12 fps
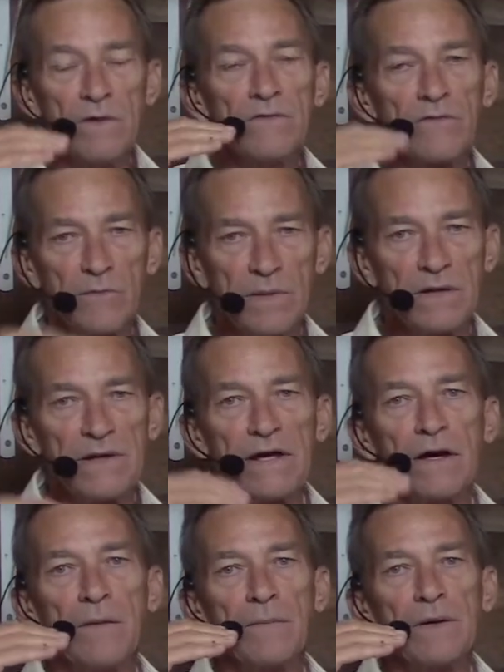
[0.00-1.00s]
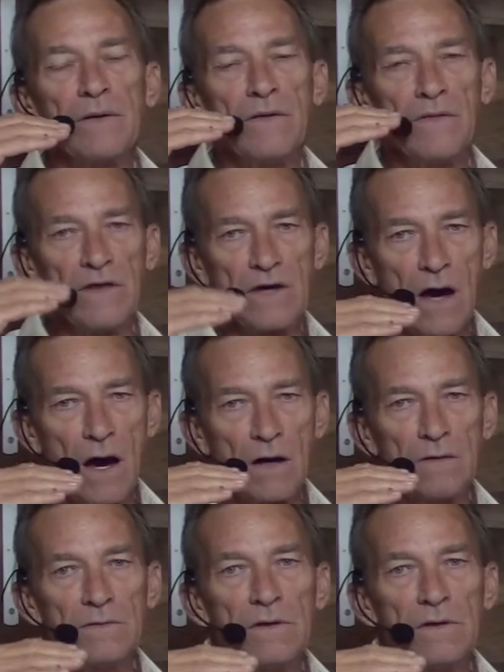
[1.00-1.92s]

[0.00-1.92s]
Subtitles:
for building up the yang.